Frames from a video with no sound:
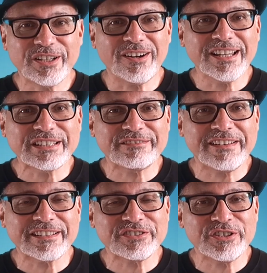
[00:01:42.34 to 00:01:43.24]
Now, I like the
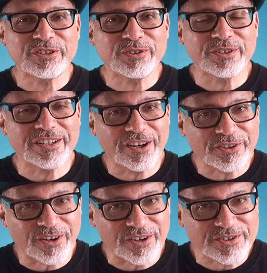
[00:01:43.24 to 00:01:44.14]
fact that she included
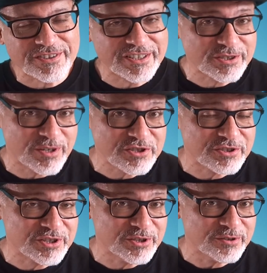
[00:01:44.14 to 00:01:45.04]
other artists in this
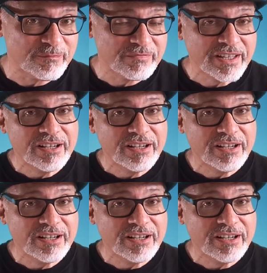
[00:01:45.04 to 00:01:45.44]
question too.